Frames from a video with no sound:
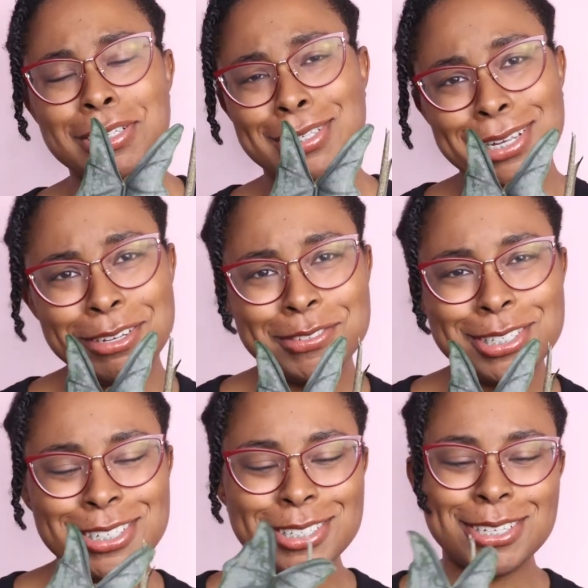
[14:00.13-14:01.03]
these
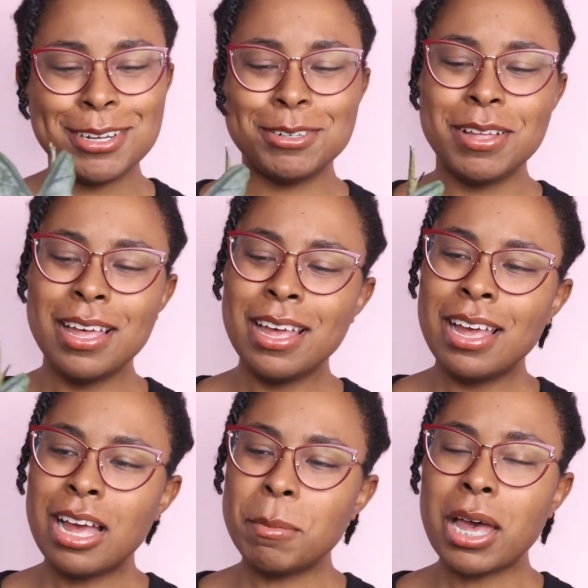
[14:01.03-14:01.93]
leaves. So
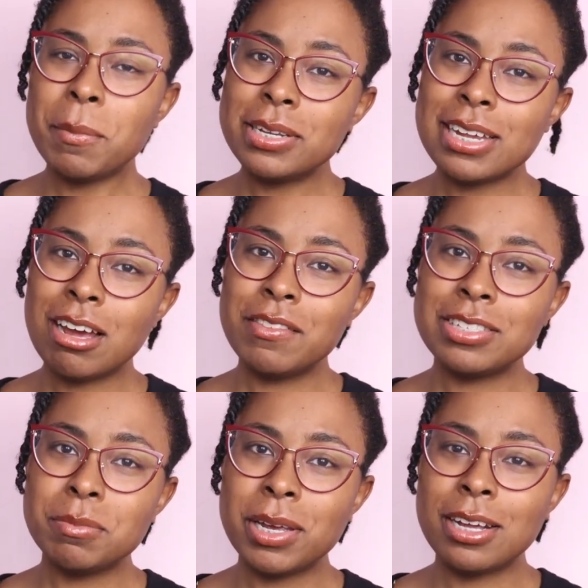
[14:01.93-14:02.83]
I'm happy to have
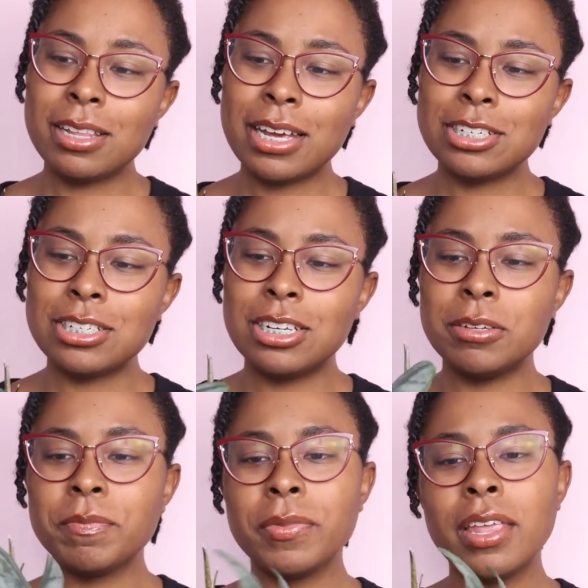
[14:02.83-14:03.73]
this in my
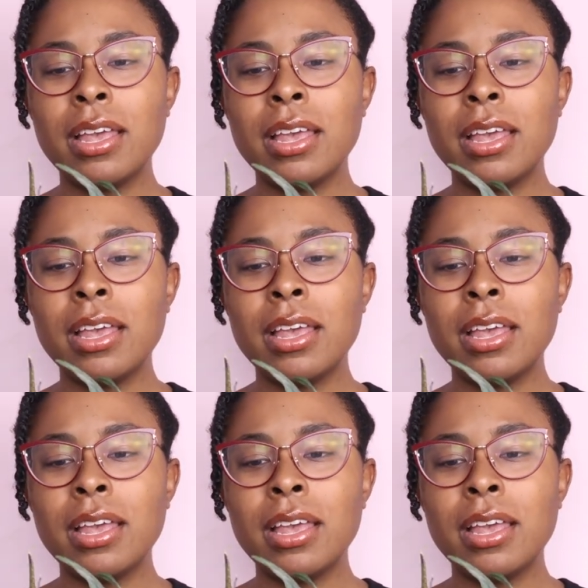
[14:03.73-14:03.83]
collection.